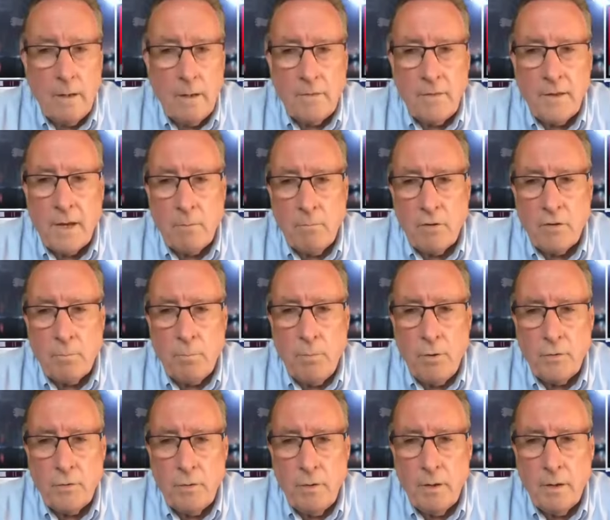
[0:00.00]
think it was
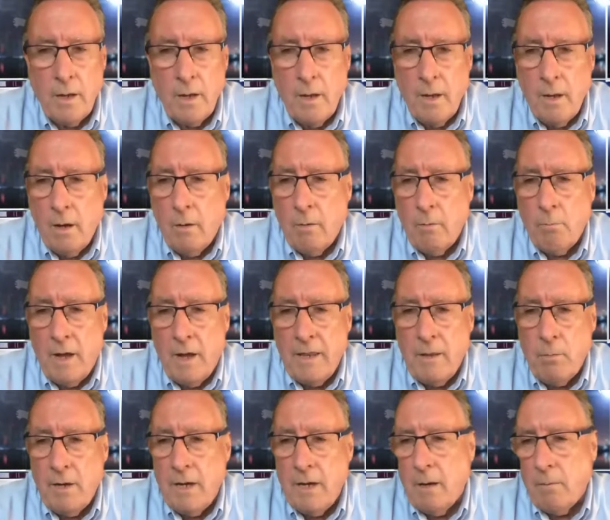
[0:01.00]
spot on. By the
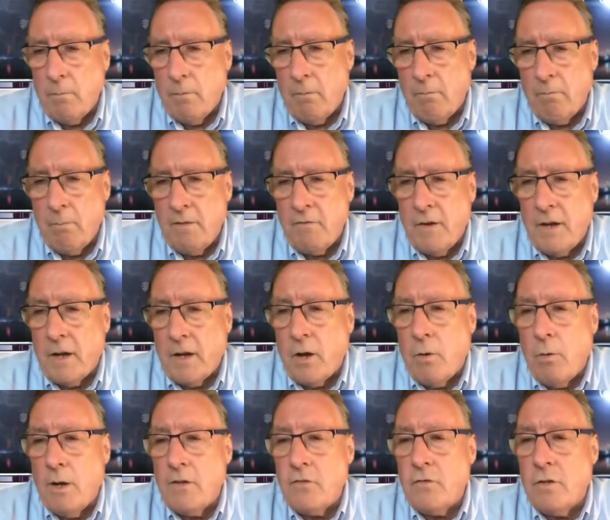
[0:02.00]
way, we've had a
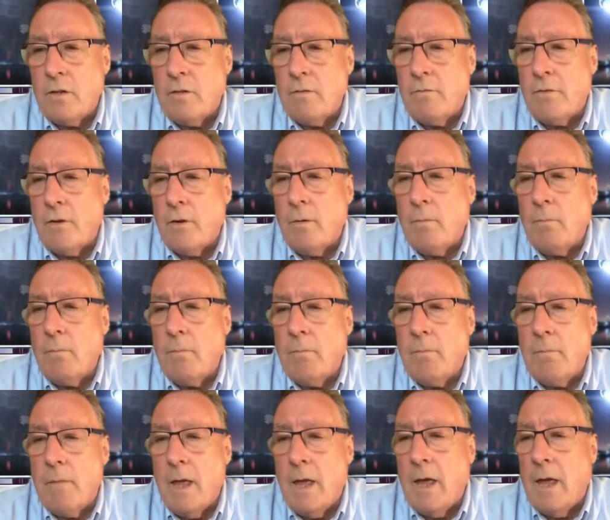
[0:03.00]
question
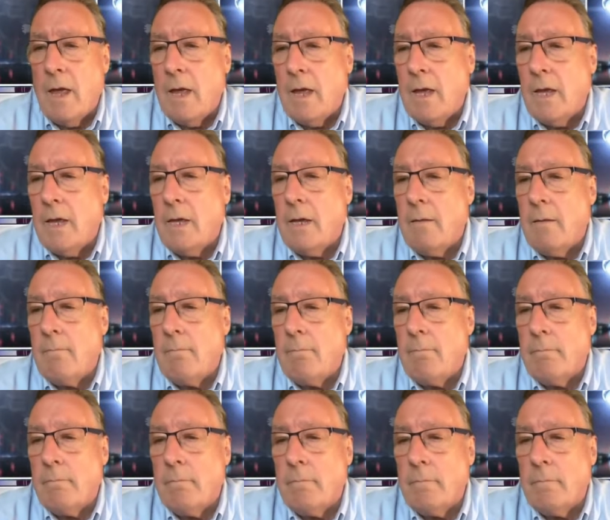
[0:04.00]
from
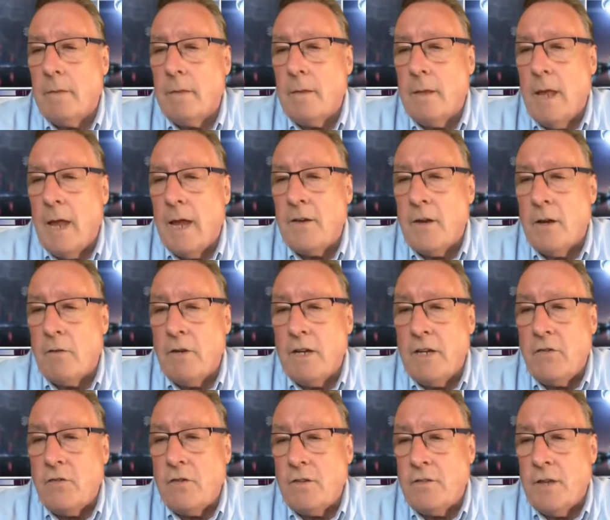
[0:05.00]
Edna Reed.
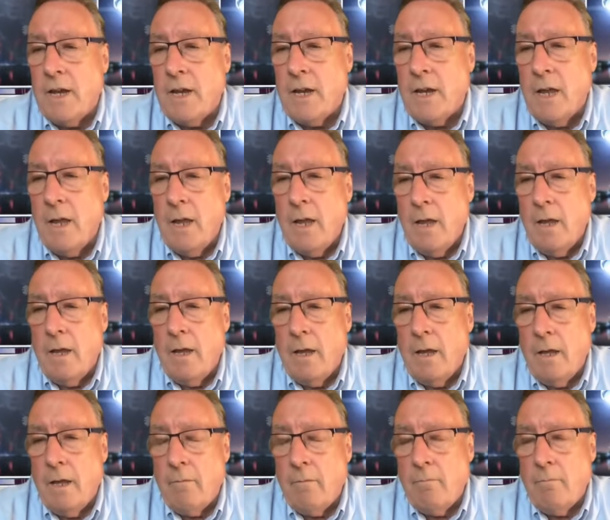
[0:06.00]
She's saying,
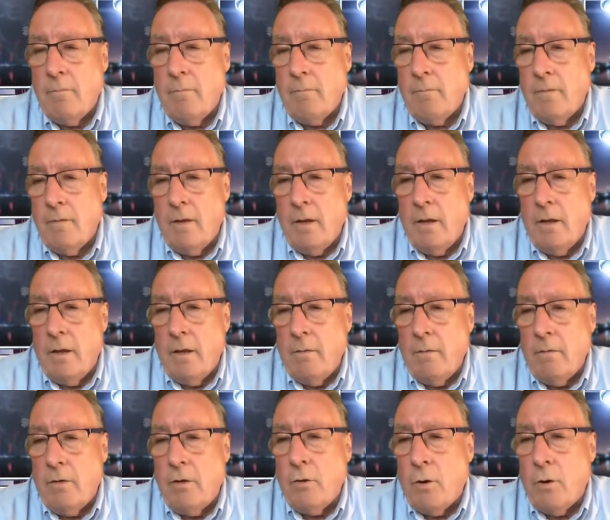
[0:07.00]

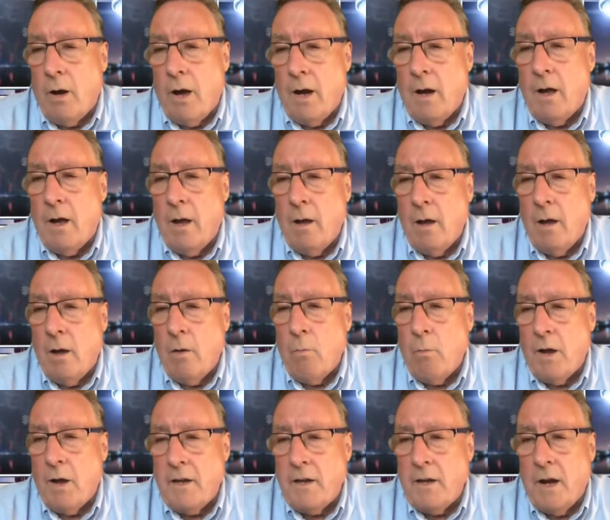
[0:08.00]
Hugo, how
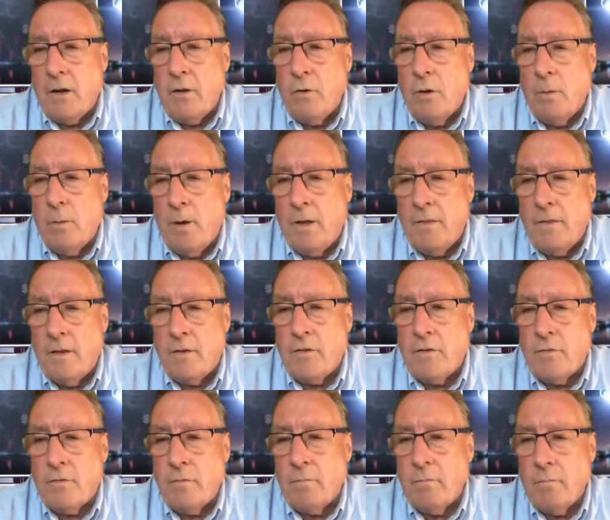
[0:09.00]
worried are you about this